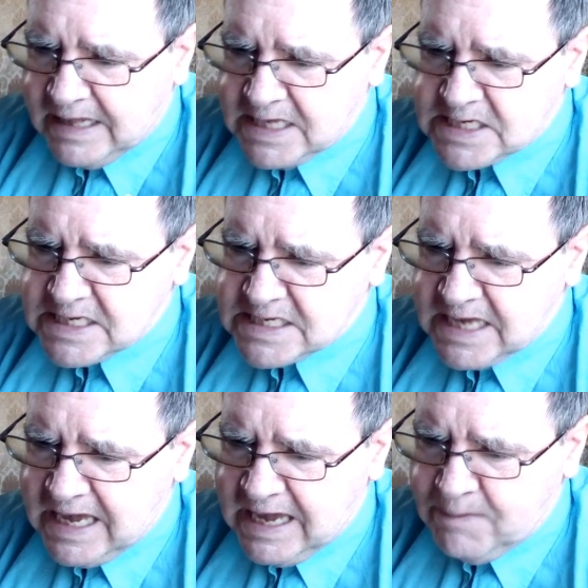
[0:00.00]
This is
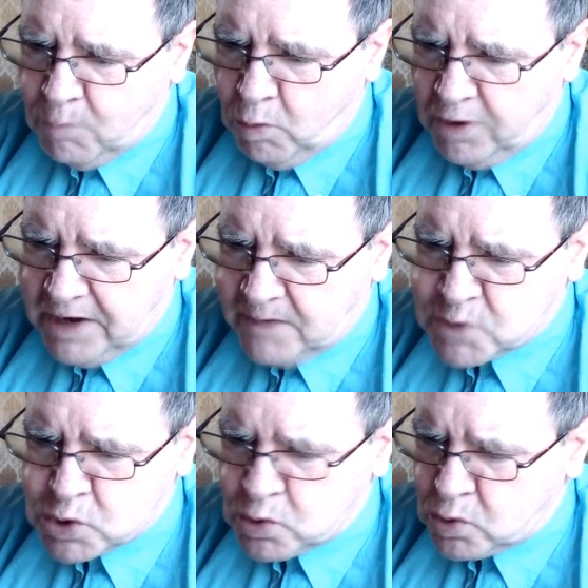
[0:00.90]
one
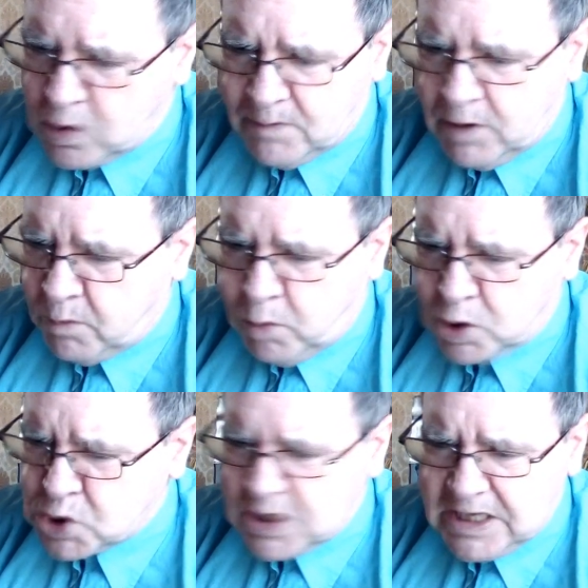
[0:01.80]
I've
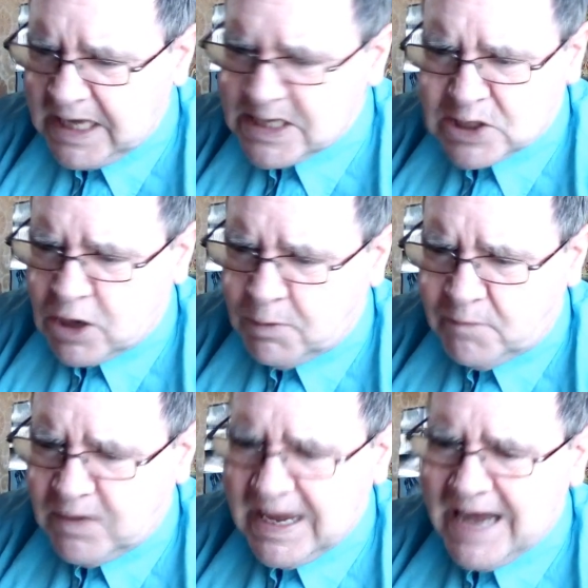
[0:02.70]
watched it years ago, but
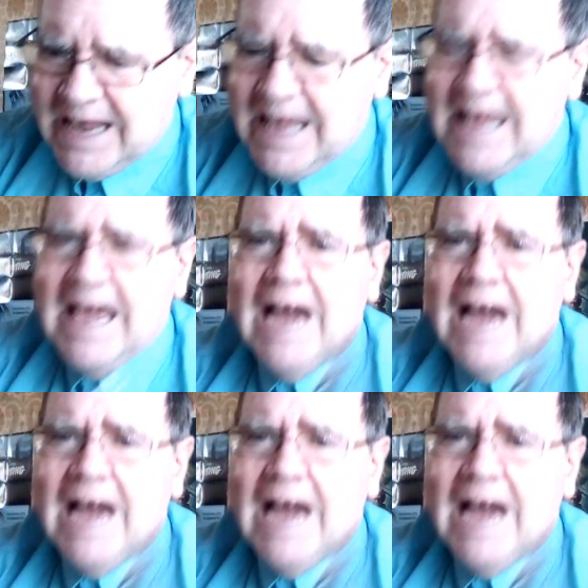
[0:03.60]
I forget it,